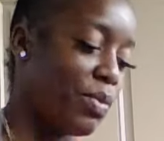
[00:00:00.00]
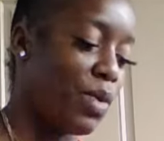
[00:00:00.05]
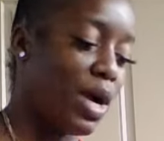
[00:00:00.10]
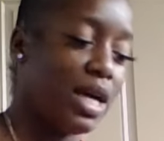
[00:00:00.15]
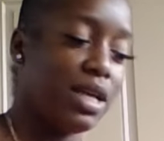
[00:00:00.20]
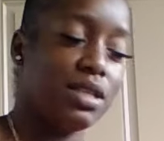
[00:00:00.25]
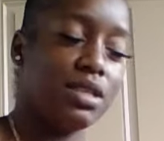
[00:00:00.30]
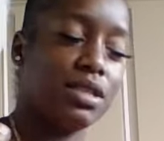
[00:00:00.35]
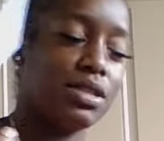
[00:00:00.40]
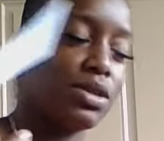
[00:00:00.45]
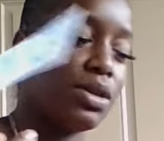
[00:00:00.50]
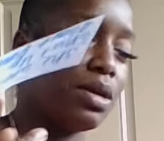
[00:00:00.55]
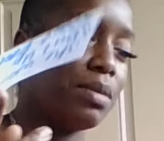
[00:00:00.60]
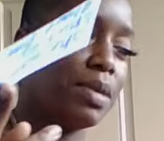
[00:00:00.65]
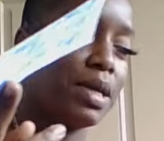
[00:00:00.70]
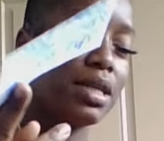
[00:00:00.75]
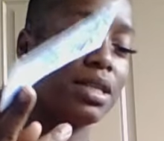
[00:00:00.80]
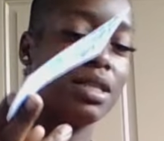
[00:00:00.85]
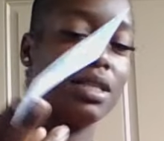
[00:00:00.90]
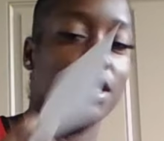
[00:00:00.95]
why is this card
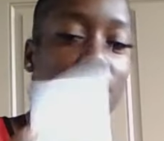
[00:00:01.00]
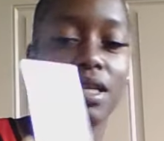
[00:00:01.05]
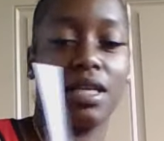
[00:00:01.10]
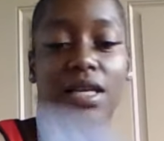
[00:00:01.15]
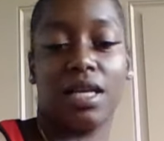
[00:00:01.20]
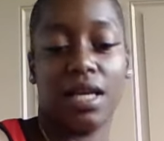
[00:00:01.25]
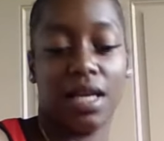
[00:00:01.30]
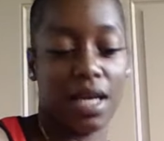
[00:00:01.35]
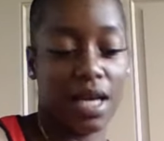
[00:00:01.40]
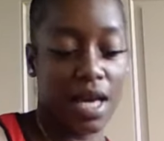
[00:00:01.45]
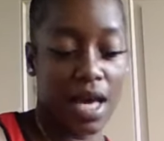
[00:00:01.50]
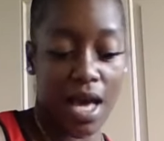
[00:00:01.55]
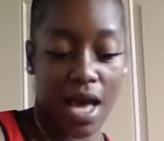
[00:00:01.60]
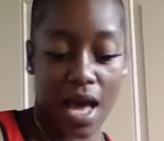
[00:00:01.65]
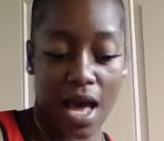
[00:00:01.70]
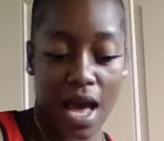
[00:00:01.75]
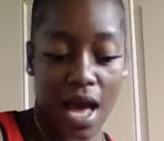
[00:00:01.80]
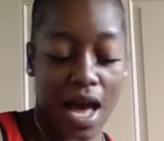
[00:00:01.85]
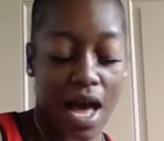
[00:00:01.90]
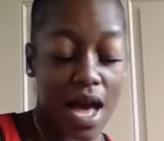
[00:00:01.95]
back in the deck again?
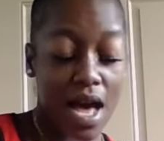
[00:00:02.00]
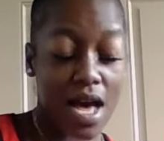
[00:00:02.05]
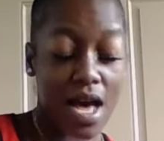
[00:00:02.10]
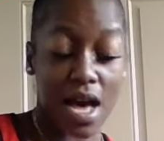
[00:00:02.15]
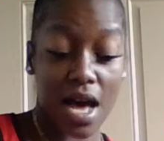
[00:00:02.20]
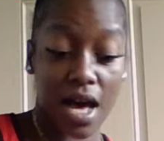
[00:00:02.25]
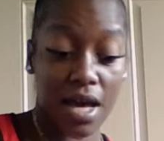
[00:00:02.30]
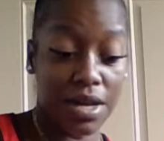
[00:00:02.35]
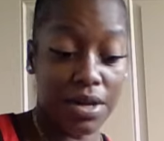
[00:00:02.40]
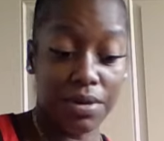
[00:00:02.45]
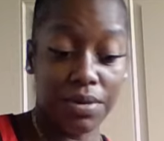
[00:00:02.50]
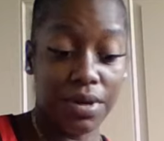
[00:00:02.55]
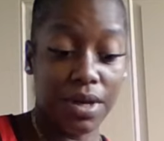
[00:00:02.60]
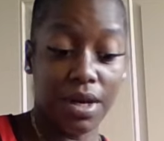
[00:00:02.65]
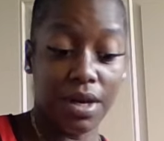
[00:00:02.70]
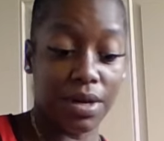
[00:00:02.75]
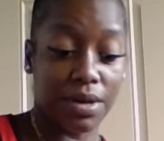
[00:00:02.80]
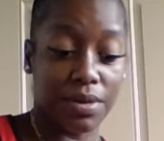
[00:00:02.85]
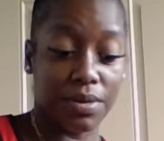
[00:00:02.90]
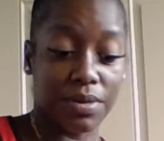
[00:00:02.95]
I don't
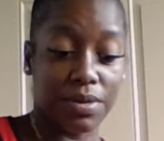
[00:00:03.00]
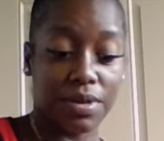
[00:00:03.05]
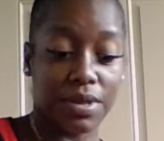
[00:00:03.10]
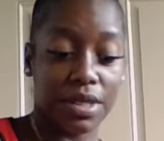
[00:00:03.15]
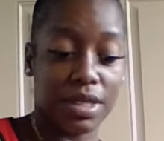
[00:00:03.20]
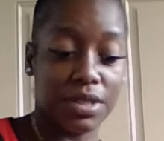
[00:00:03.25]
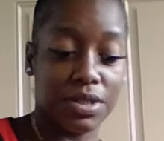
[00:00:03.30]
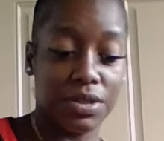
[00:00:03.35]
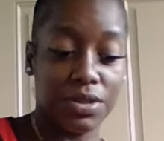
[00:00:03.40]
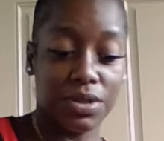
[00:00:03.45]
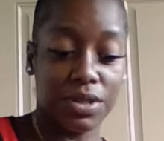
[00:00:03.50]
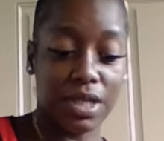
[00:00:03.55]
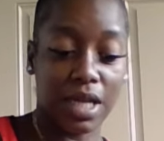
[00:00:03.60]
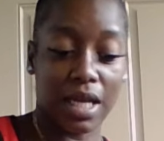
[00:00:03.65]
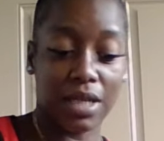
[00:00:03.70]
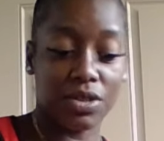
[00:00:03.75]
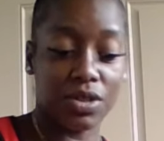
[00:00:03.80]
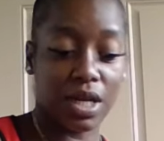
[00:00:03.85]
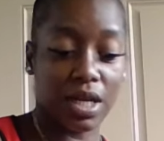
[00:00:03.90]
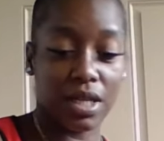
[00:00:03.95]
know. Because usually
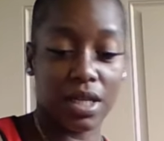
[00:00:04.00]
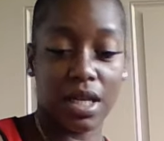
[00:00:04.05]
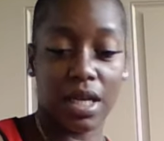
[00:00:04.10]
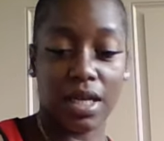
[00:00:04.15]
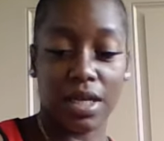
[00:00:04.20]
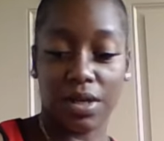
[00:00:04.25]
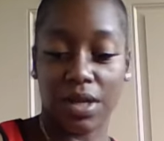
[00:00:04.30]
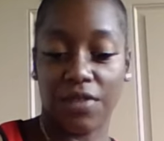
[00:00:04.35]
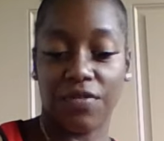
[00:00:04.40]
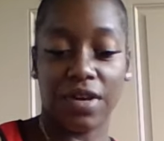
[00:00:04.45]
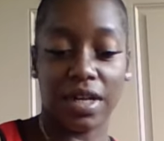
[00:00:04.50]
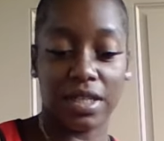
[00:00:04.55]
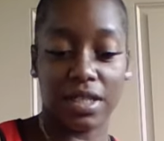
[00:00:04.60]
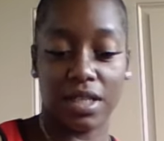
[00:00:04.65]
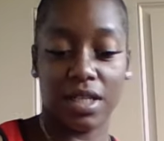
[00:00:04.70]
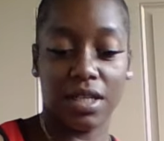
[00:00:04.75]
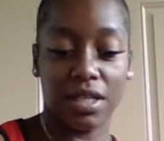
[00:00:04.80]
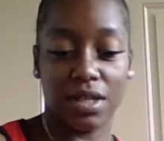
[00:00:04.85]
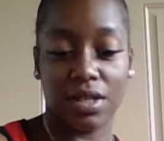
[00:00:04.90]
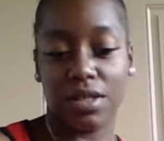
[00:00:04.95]
I try to, like, if I
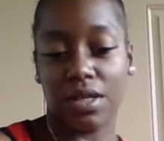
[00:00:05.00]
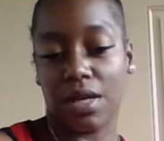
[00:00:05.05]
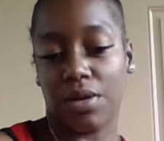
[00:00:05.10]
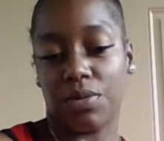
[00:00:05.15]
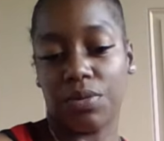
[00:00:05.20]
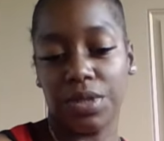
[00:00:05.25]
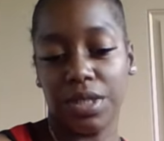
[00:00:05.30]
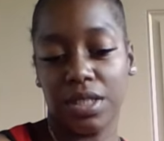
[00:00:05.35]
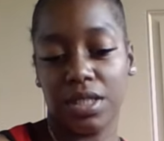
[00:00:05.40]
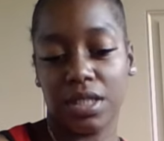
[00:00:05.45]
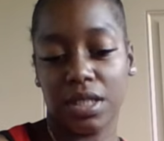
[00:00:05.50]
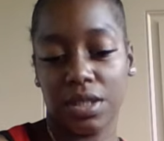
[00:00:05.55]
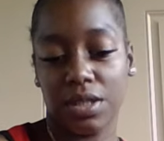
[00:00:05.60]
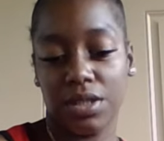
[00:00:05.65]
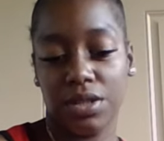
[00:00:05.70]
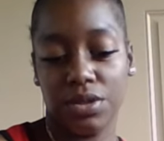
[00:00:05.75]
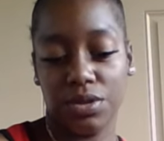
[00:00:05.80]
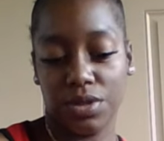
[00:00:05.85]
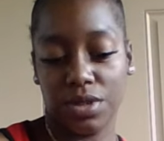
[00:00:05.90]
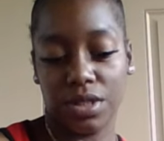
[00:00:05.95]
did it recently
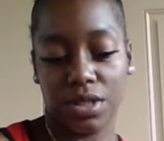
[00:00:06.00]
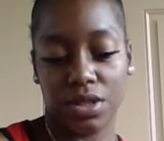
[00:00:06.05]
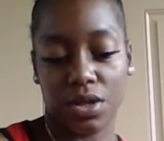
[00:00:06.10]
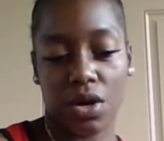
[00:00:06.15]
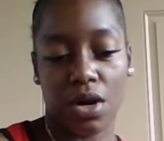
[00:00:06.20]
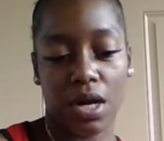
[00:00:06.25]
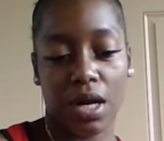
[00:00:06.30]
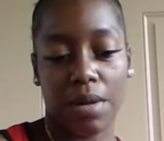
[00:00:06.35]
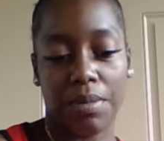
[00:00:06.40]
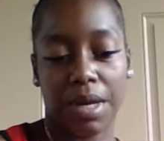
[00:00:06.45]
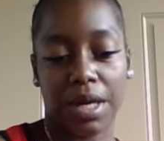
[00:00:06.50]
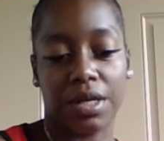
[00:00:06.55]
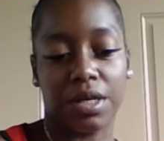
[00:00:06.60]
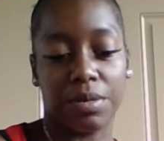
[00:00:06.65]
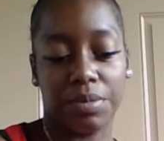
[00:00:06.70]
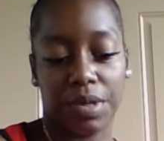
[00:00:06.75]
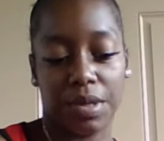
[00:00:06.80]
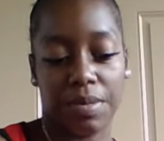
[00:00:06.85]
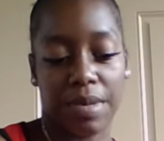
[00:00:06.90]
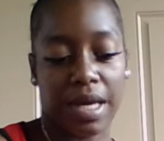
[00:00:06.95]
use this card, I'm not going
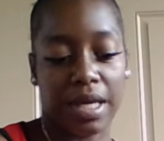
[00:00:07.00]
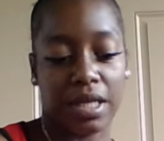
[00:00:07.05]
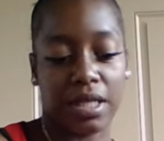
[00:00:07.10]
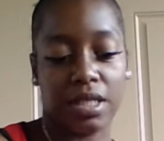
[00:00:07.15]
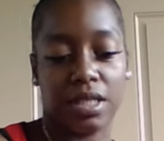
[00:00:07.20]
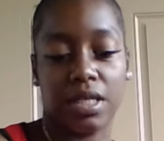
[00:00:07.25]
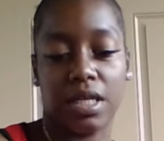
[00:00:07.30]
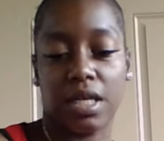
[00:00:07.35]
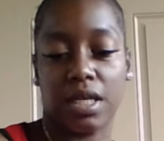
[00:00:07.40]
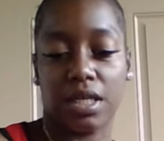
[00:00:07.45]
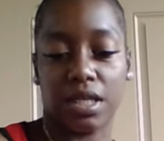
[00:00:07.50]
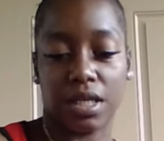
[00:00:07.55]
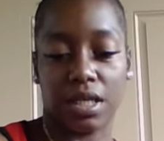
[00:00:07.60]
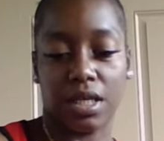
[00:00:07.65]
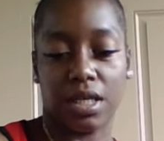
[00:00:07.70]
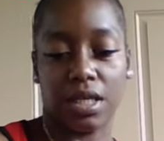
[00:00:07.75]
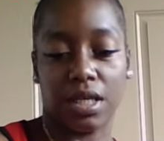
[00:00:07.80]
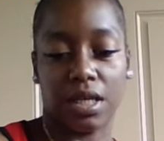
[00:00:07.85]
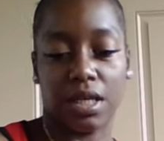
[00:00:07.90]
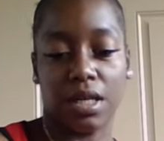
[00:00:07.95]
to put it back in the deck
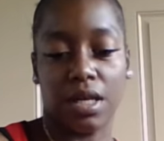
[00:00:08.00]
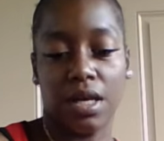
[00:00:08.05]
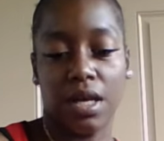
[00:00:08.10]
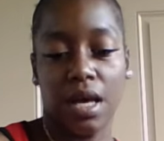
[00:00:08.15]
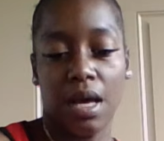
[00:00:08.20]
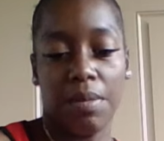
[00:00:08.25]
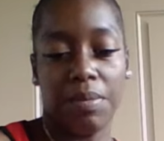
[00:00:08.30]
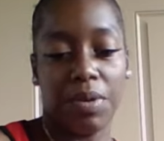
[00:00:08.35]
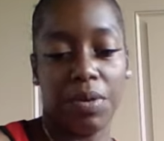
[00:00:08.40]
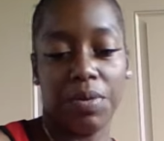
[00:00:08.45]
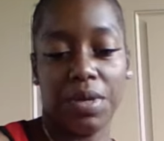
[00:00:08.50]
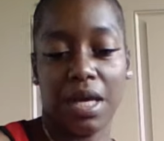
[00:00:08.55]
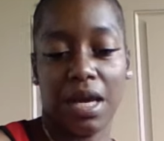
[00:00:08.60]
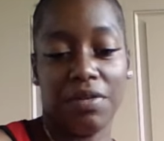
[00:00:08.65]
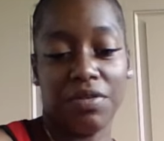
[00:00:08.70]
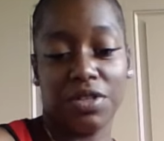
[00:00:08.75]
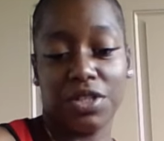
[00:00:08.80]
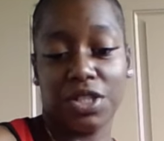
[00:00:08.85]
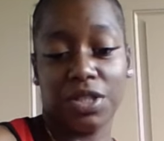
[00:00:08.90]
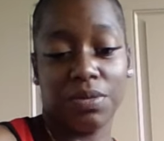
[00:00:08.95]
again. But we
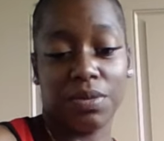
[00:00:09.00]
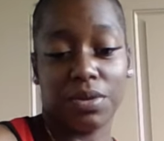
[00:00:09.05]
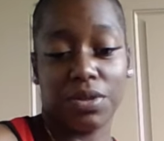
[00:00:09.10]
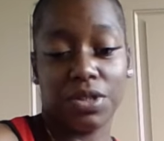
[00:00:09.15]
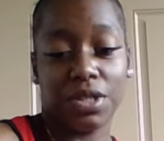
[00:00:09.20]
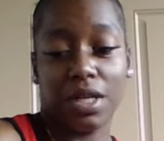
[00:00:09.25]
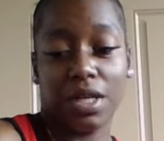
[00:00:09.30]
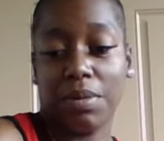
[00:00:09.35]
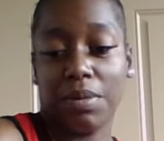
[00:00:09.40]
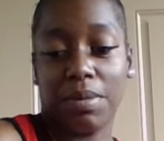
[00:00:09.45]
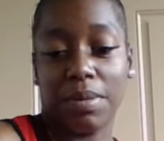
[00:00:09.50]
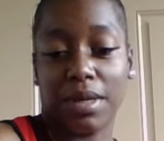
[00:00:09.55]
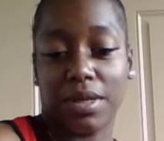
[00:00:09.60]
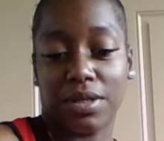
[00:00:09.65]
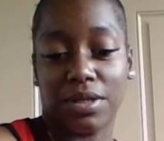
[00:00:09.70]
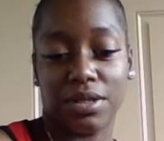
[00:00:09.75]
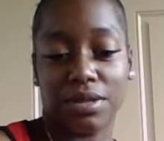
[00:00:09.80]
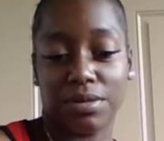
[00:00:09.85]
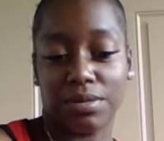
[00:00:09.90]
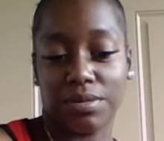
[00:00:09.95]
have her, she won't shut up
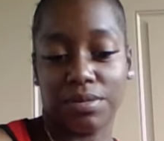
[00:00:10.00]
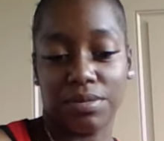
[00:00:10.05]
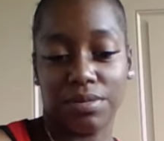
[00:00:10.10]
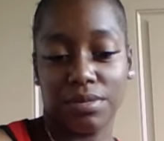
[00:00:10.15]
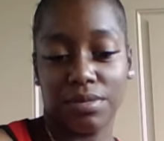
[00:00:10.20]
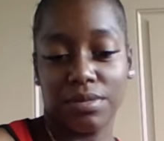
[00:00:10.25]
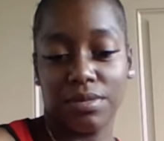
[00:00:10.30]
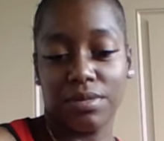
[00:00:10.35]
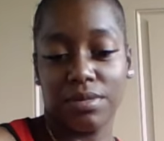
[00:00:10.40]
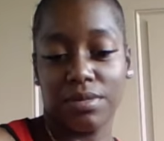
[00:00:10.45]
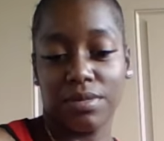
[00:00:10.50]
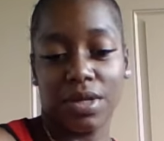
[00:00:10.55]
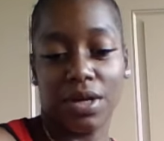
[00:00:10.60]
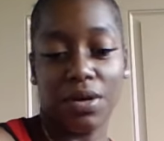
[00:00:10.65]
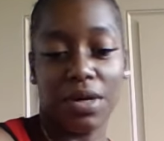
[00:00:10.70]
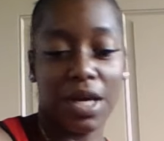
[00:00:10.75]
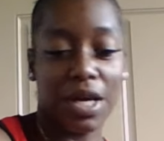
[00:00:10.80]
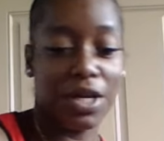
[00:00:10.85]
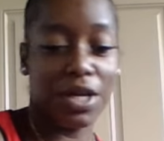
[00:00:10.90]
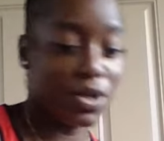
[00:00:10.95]
about you.
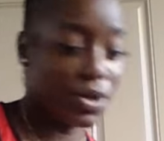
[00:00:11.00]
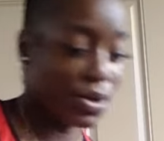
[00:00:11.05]
Okay,